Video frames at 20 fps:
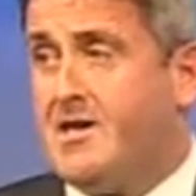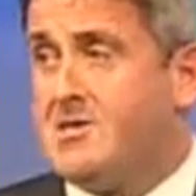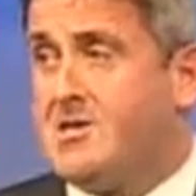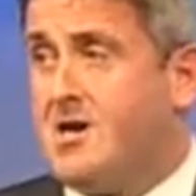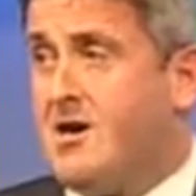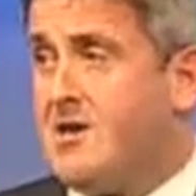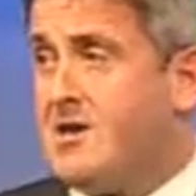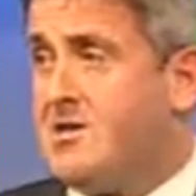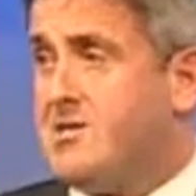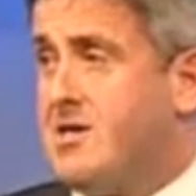
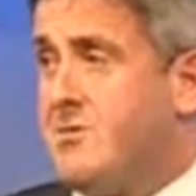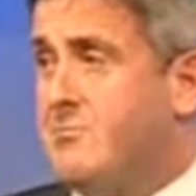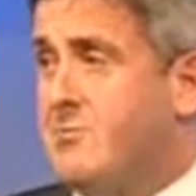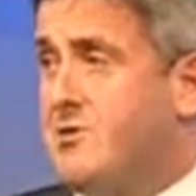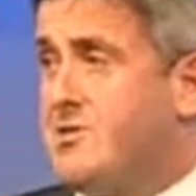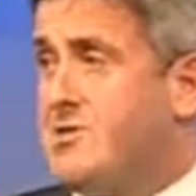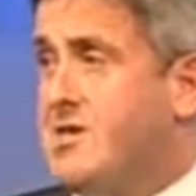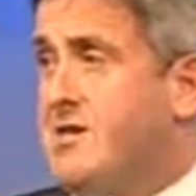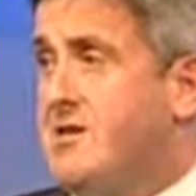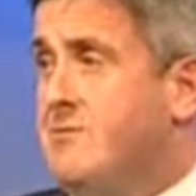targeting
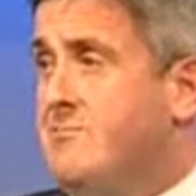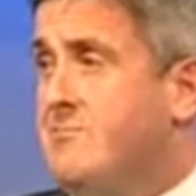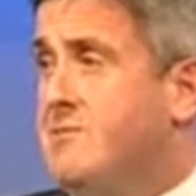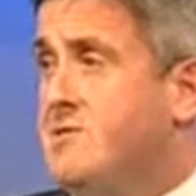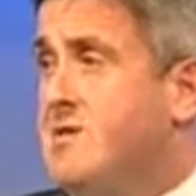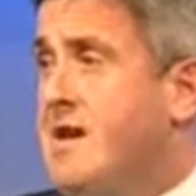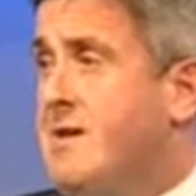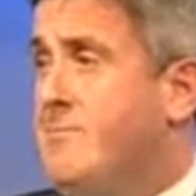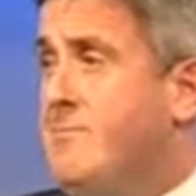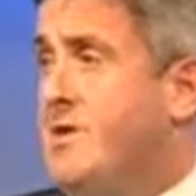
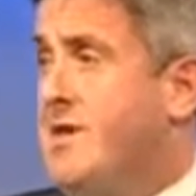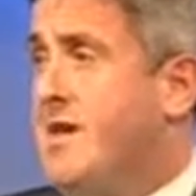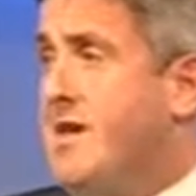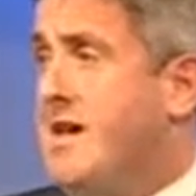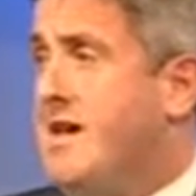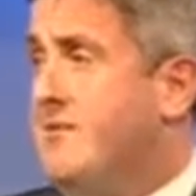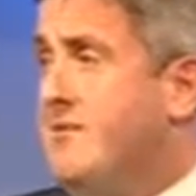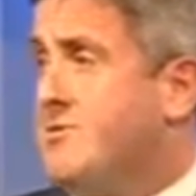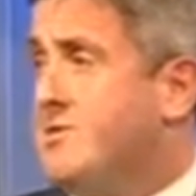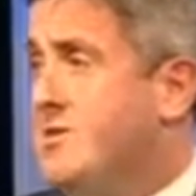museums and big
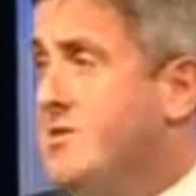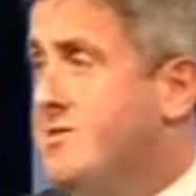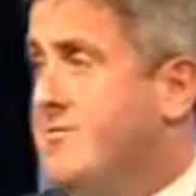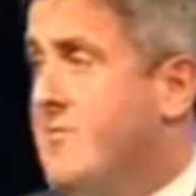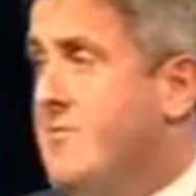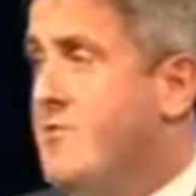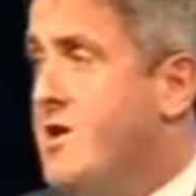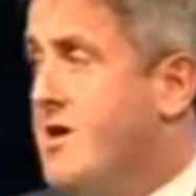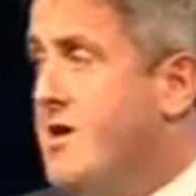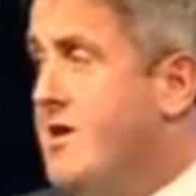houses
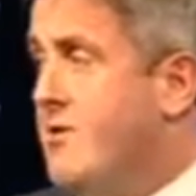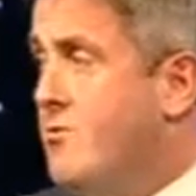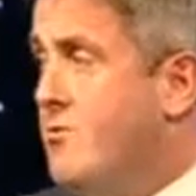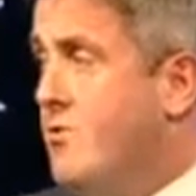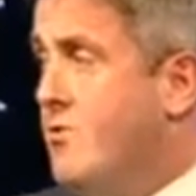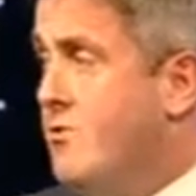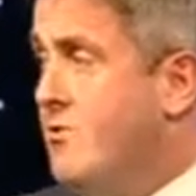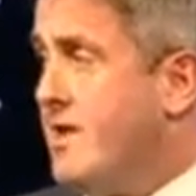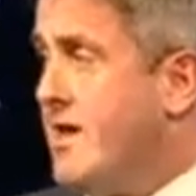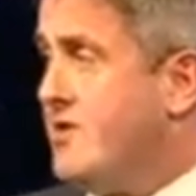for rhino
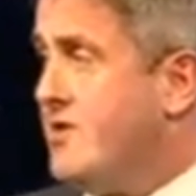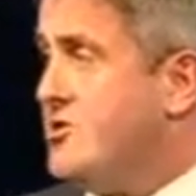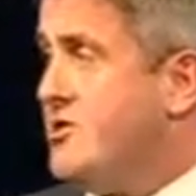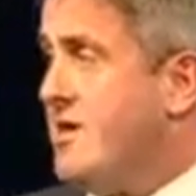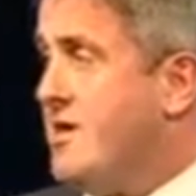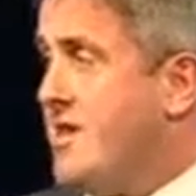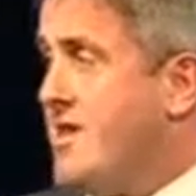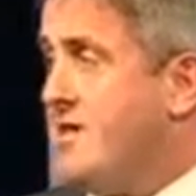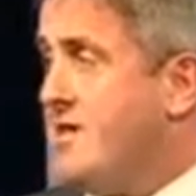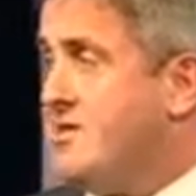horn and
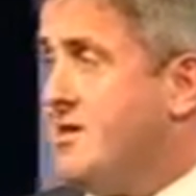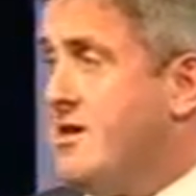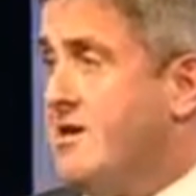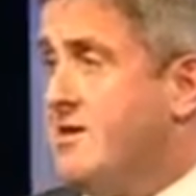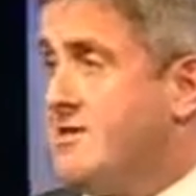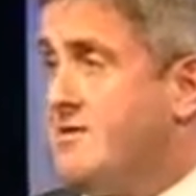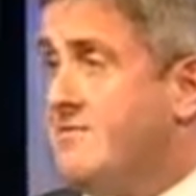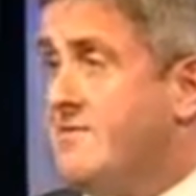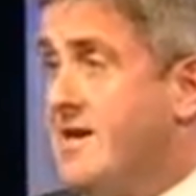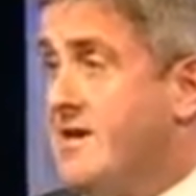Chinese
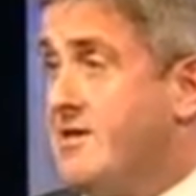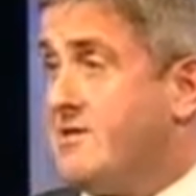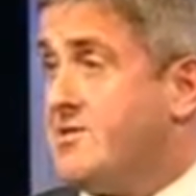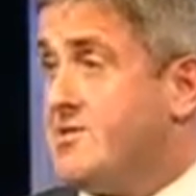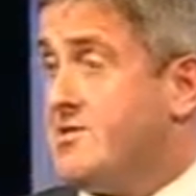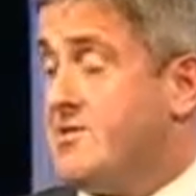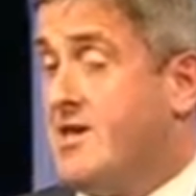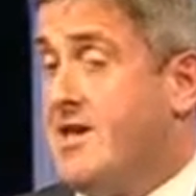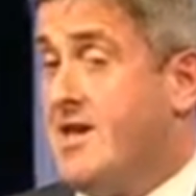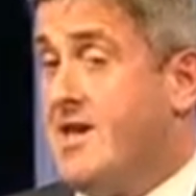
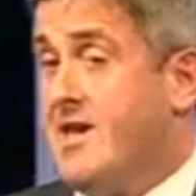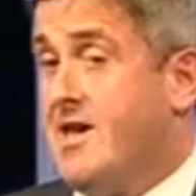artifacts.